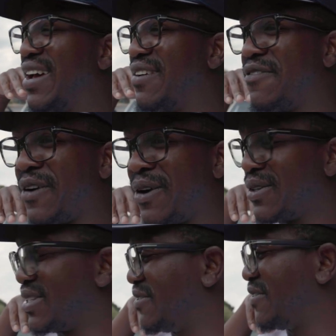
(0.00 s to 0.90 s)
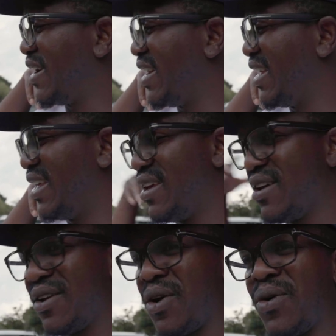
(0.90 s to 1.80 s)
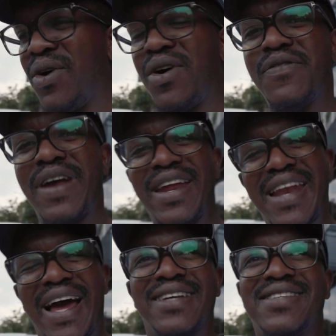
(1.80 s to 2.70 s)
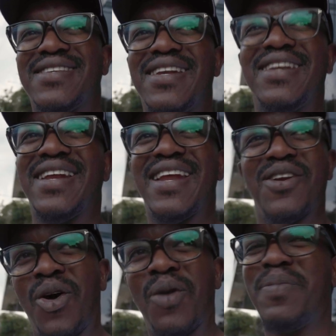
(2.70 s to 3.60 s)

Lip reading: felt very very nice and all,